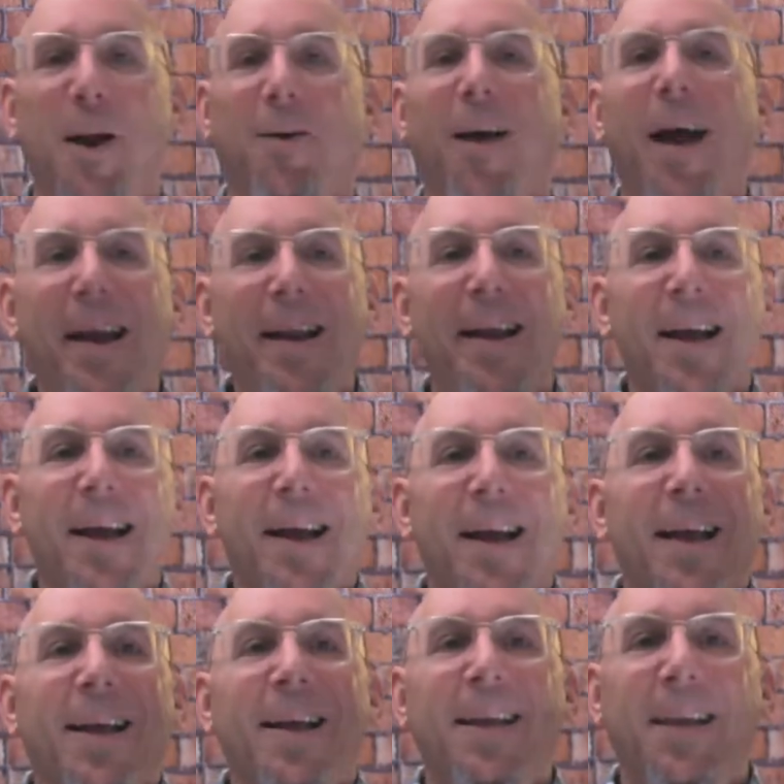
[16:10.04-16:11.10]
right?
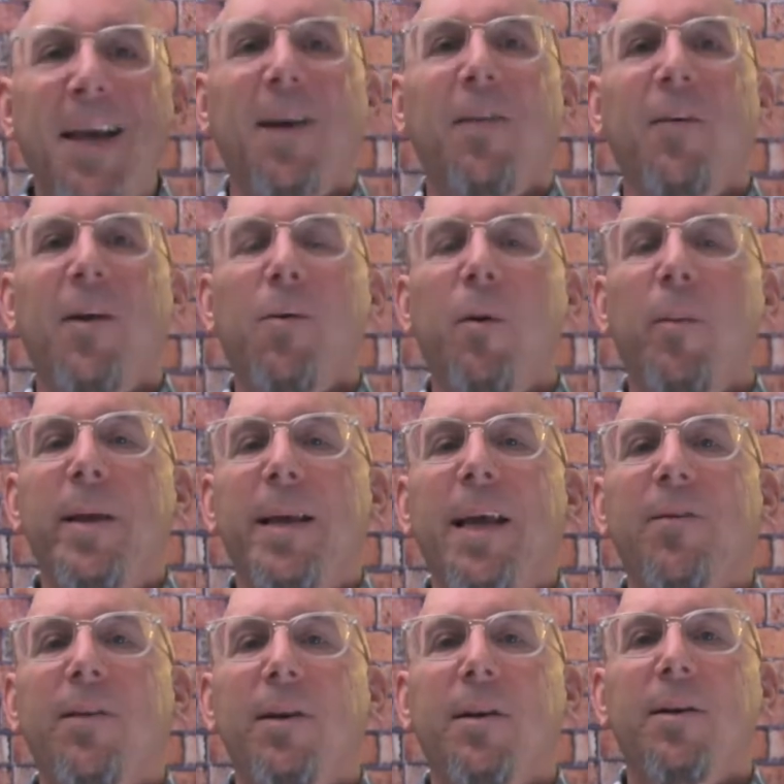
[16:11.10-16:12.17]
Give and it will be
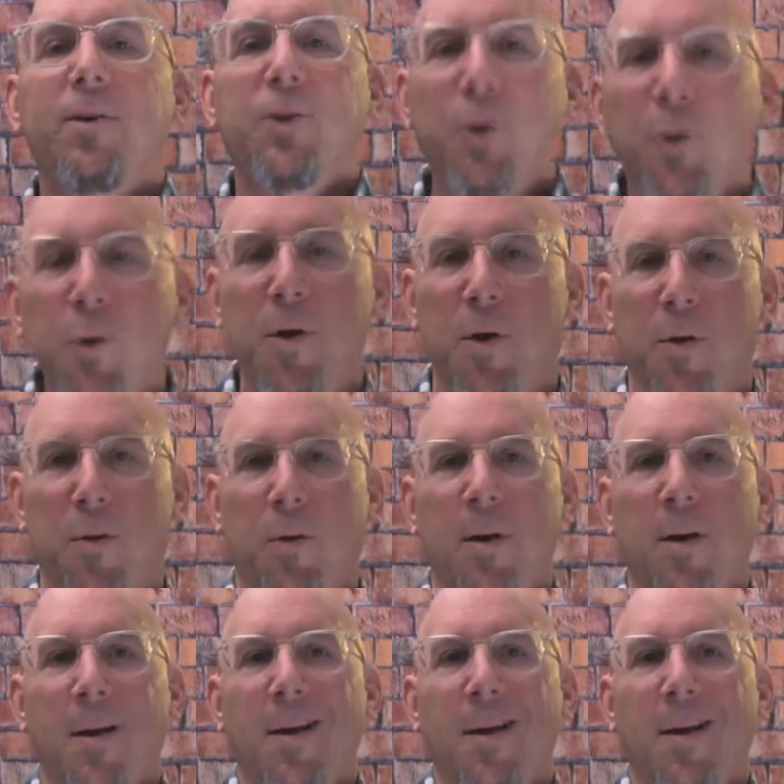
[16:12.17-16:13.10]
given to you.